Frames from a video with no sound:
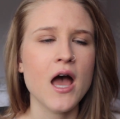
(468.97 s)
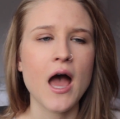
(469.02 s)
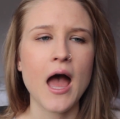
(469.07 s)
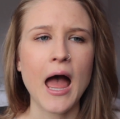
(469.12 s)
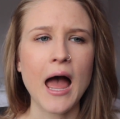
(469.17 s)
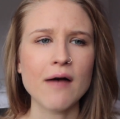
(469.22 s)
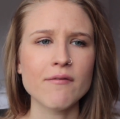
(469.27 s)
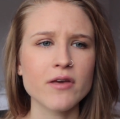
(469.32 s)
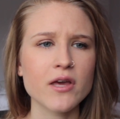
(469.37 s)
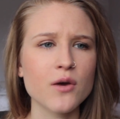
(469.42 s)

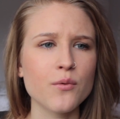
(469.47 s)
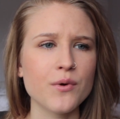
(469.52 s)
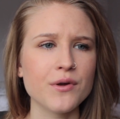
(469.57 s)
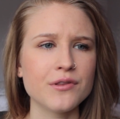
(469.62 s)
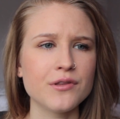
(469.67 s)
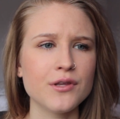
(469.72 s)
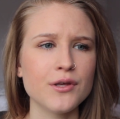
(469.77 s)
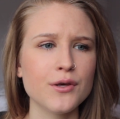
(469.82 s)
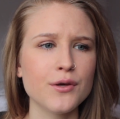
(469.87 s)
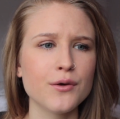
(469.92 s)
having it
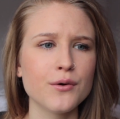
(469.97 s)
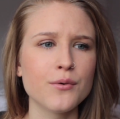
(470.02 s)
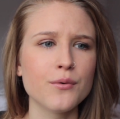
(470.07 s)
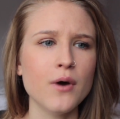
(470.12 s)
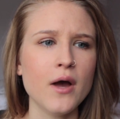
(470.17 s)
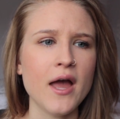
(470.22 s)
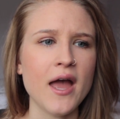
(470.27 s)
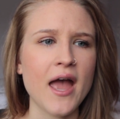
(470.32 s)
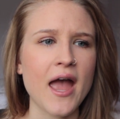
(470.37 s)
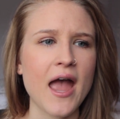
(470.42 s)
with
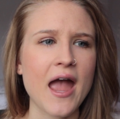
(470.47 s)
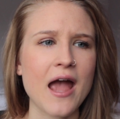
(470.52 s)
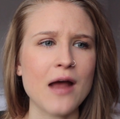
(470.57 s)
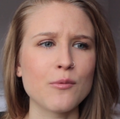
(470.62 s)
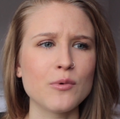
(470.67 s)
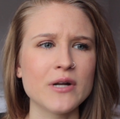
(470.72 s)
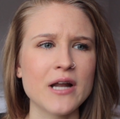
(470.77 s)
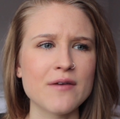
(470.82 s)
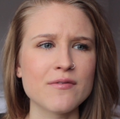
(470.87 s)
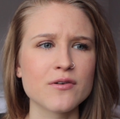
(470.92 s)
you
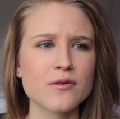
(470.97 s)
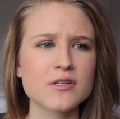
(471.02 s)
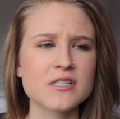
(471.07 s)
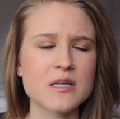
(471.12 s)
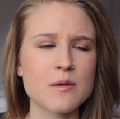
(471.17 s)
and whenever